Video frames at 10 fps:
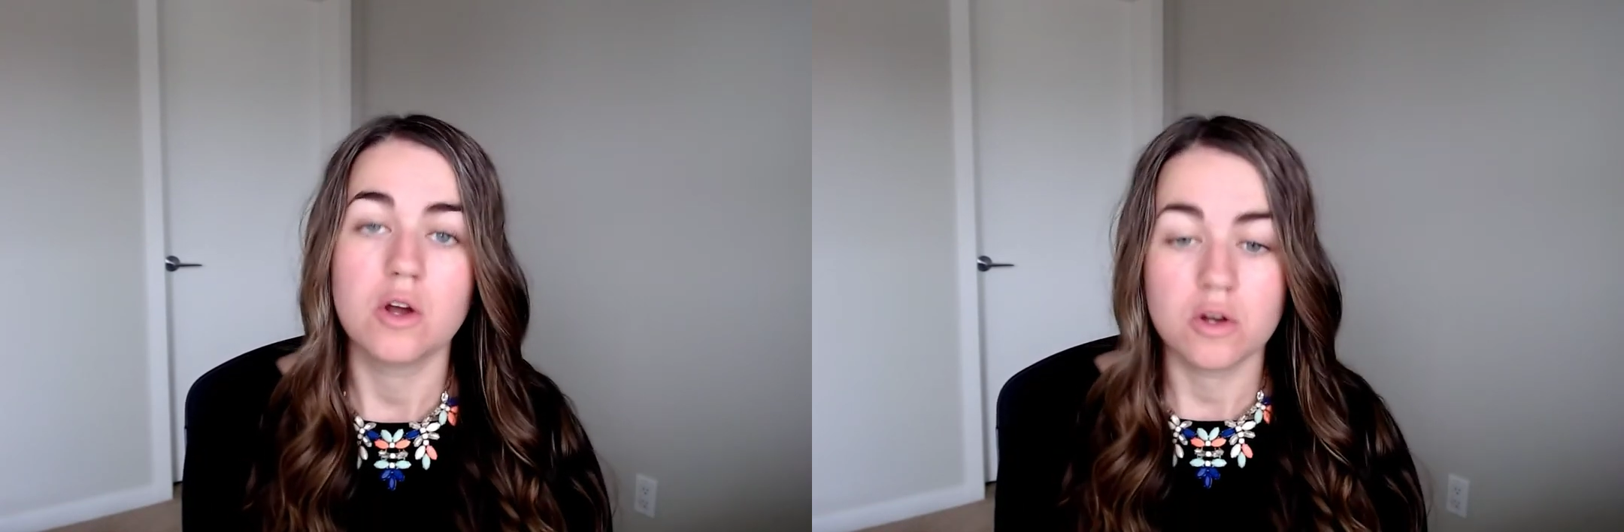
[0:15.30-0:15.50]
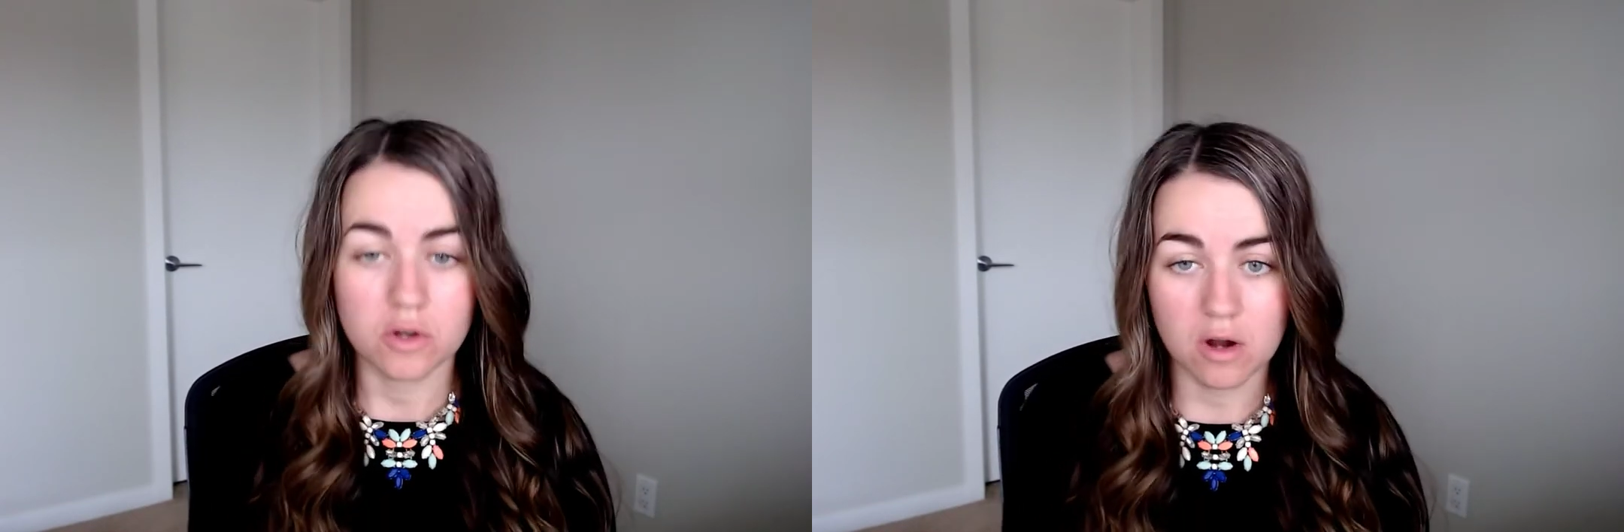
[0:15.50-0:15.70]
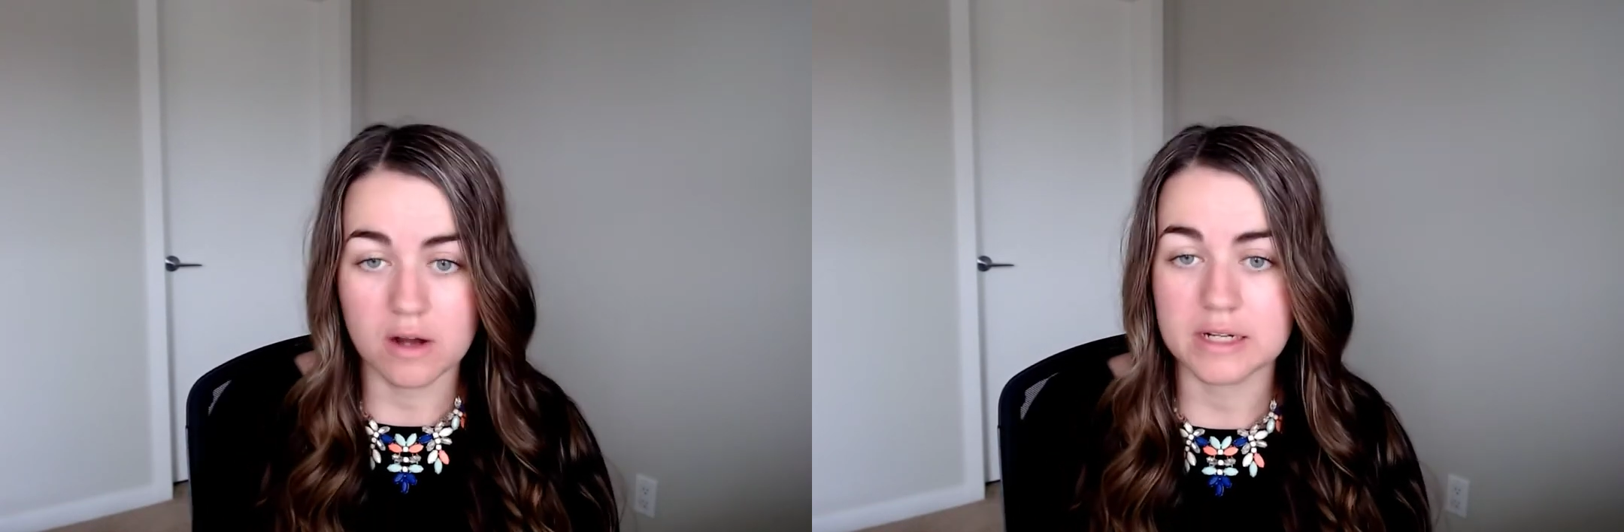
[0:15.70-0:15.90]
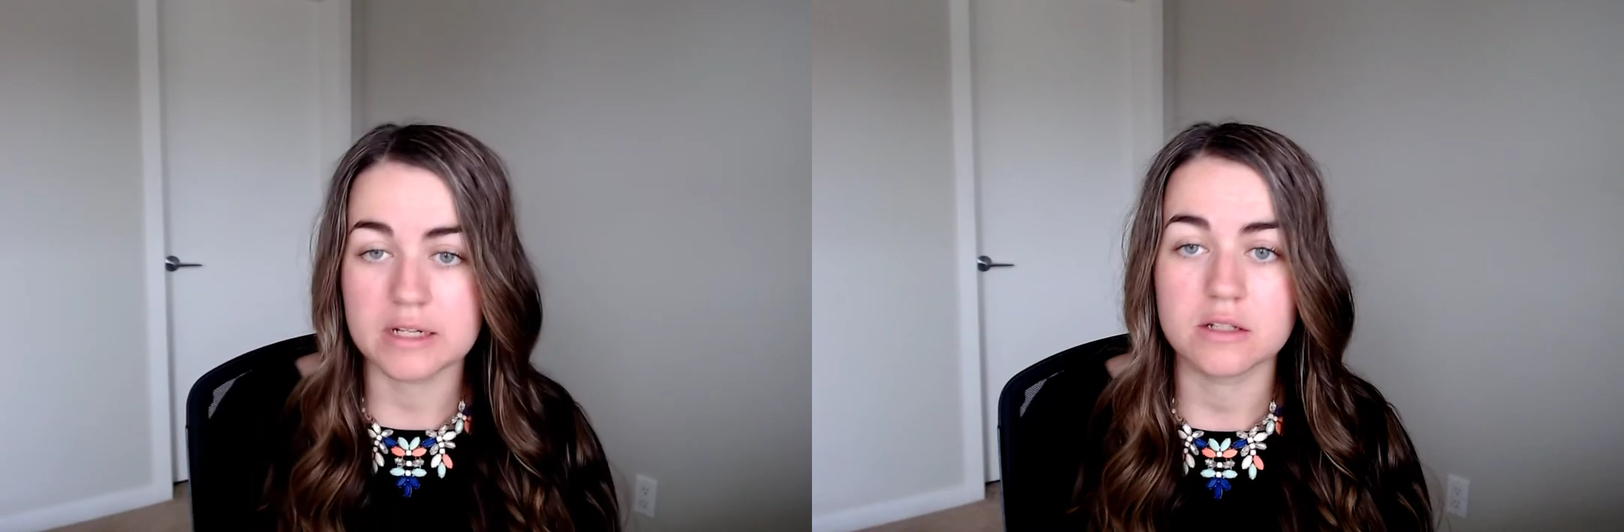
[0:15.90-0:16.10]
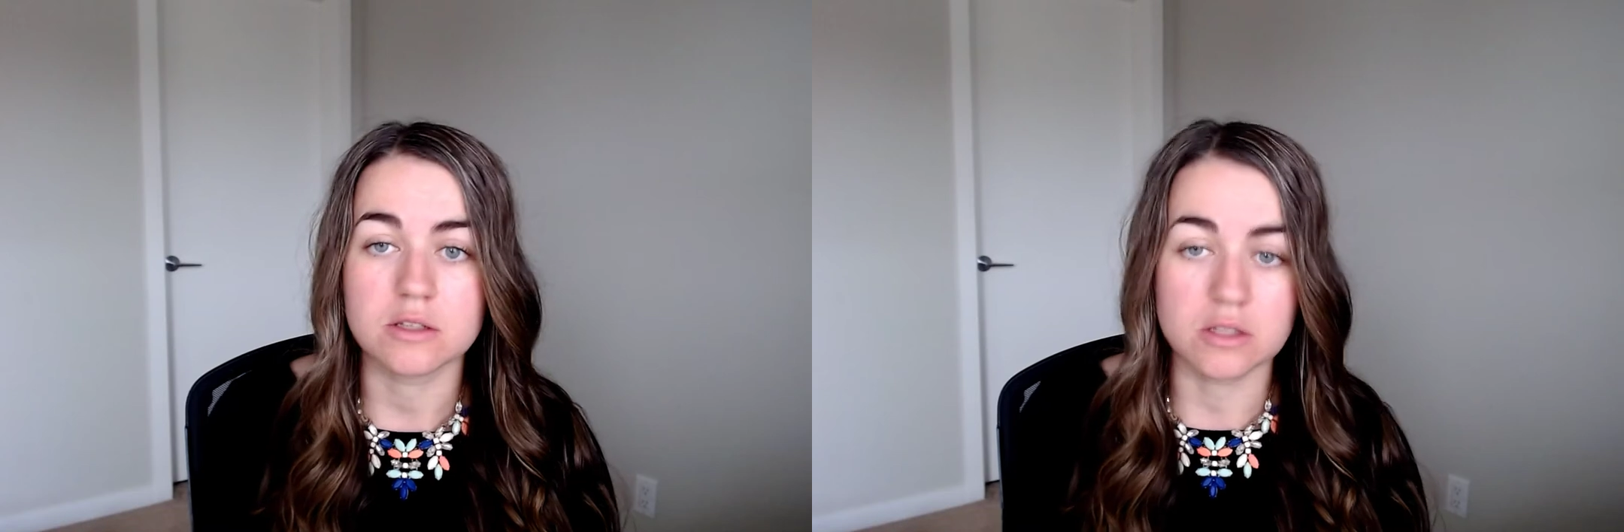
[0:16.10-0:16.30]
chronic,
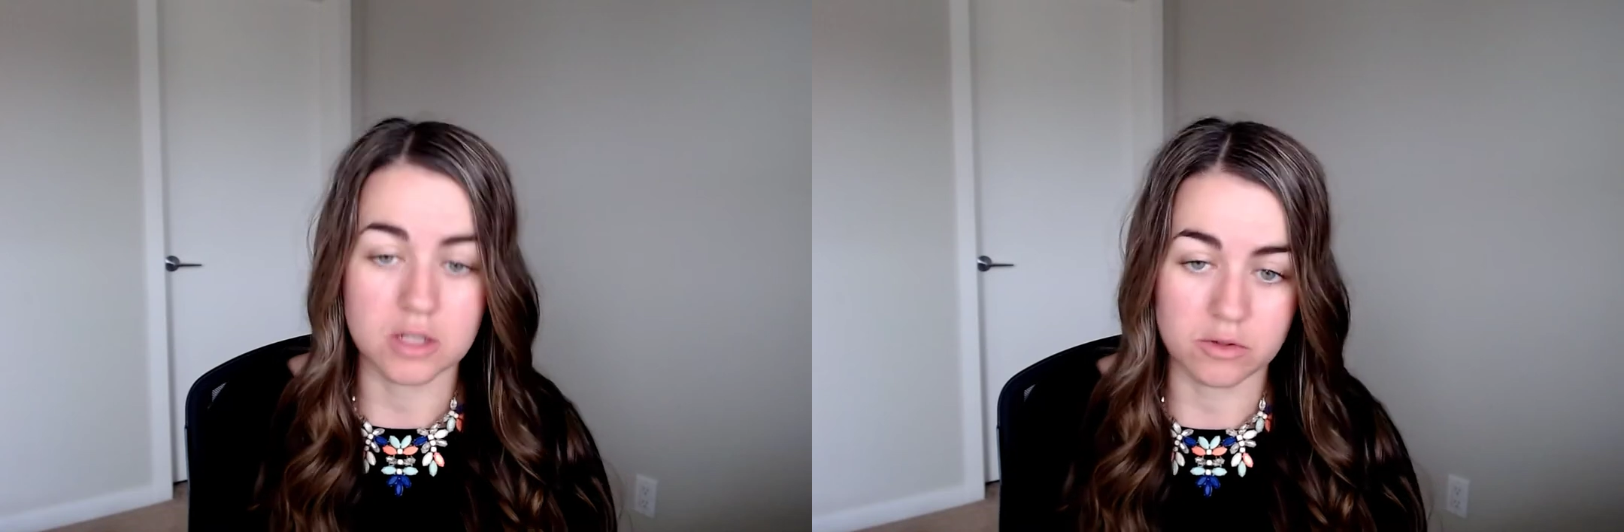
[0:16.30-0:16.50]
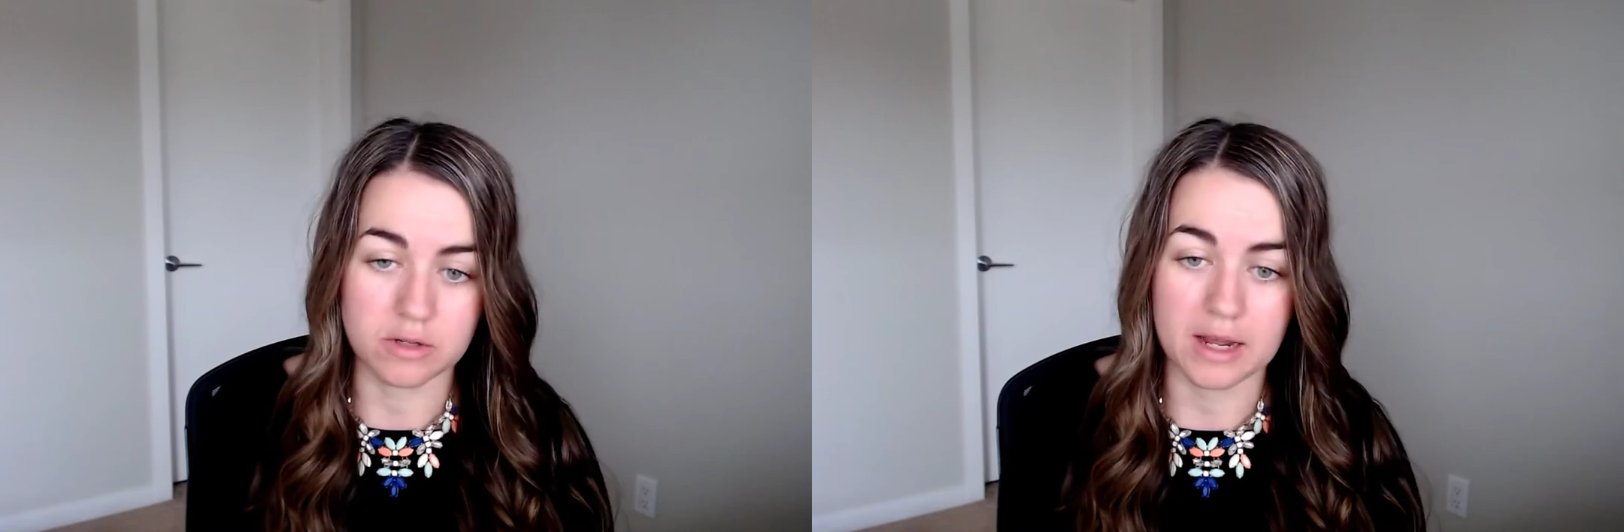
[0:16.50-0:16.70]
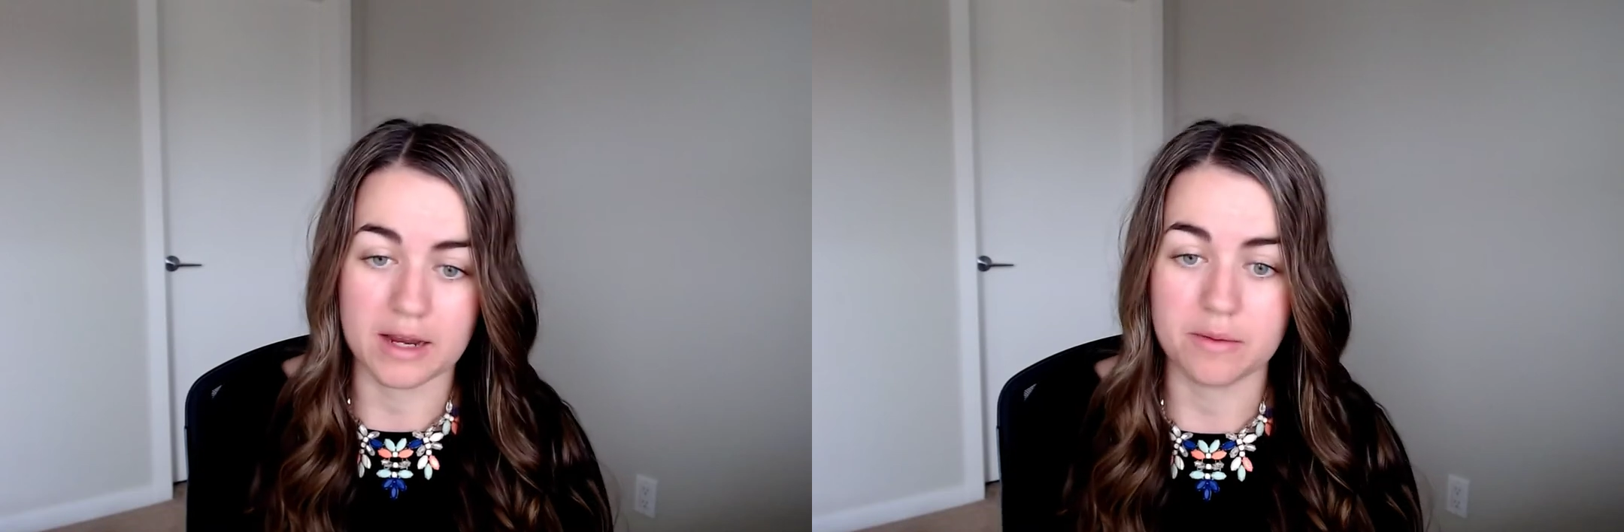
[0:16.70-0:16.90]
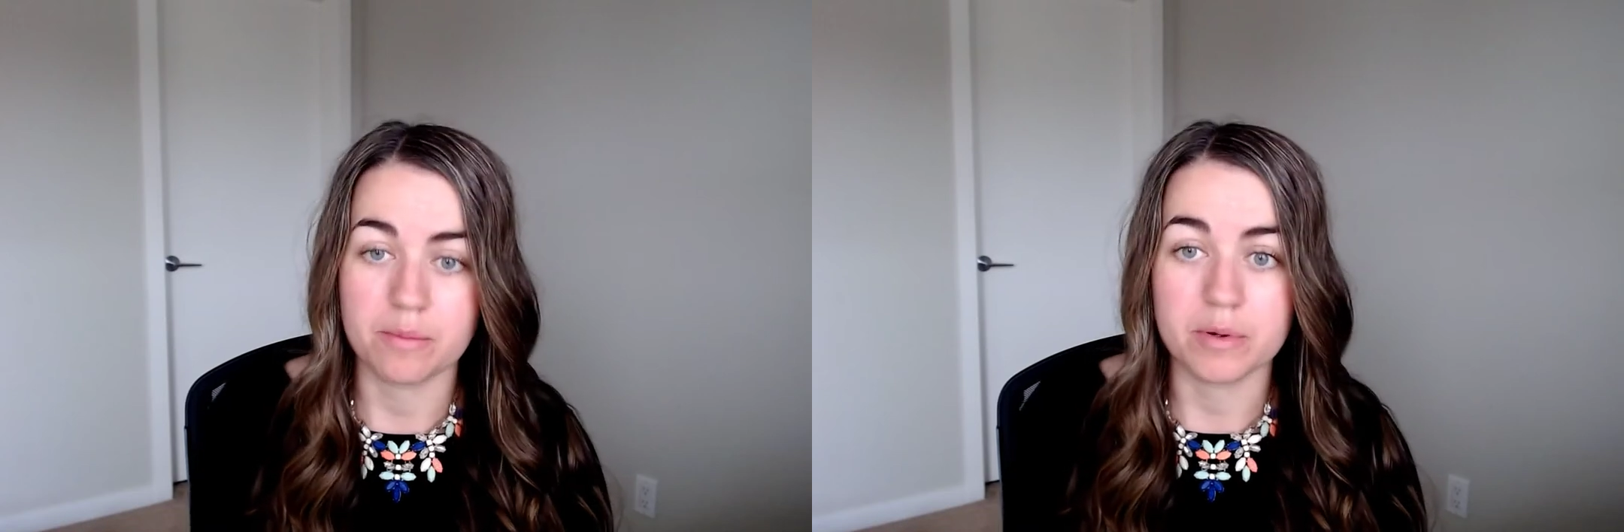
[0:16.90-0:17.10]
low-grade,